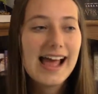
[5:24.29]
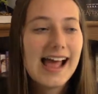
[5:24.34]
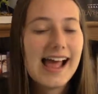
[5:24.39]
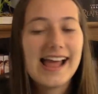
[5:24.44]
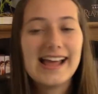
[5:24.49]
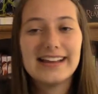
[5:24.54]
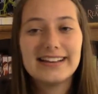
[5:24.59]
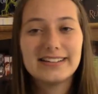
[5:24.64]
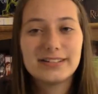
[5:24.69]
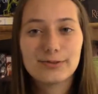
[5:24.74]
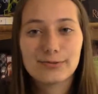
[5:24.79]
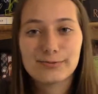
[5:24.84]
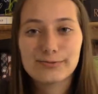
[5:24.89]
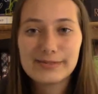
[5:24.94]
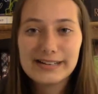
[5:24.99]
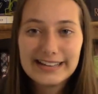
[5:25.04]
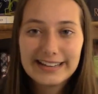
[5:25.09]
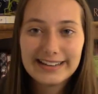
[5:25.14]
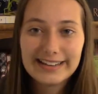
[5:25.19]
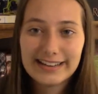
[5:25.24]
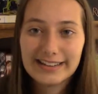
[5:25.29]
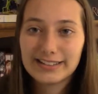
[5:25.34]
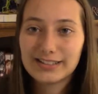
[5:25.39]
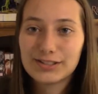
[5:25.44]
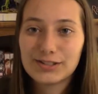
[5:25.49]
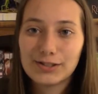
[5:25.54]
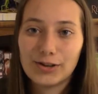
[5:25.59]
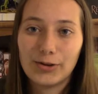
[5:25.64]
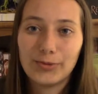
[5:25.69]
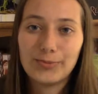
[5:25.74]
and reading a
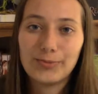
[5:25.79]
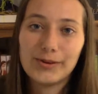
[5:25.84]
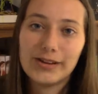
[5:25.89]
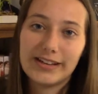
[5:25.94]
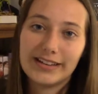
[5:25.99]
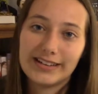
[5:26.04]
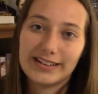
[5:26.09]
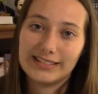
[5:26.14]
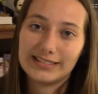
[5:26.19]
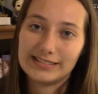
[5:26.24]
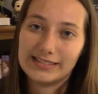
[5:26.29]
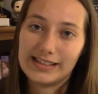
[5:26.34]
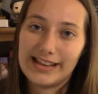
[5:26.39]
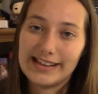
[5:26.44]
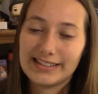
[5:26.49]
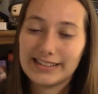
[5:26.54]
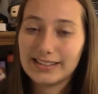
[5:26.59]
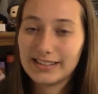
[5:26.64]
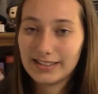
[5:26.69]
dystopian like